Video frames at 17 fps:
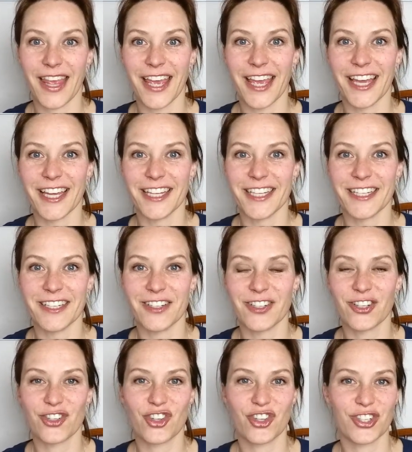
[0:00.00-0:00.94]

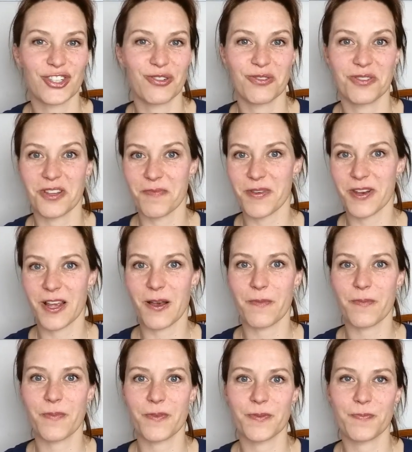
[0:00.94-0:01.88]
And just to sum it
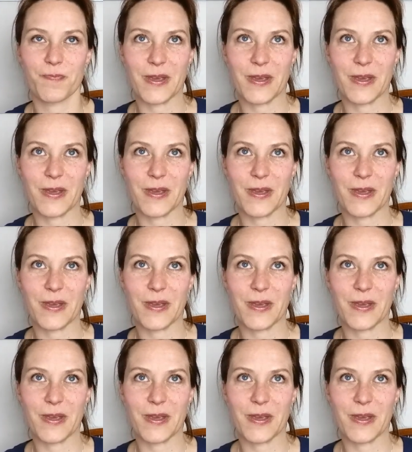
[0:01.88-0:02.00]
up,